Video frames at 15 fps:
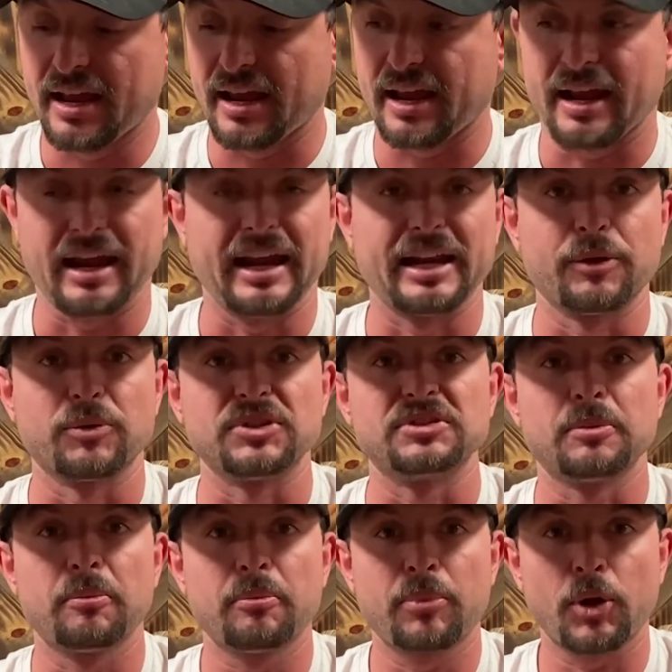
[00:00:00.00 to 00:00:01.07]
and it was
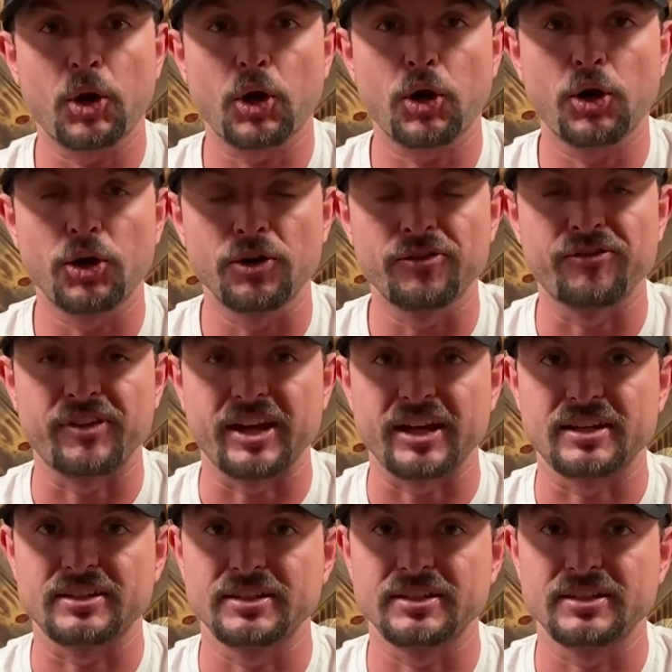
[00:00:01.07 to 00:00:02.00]
perfect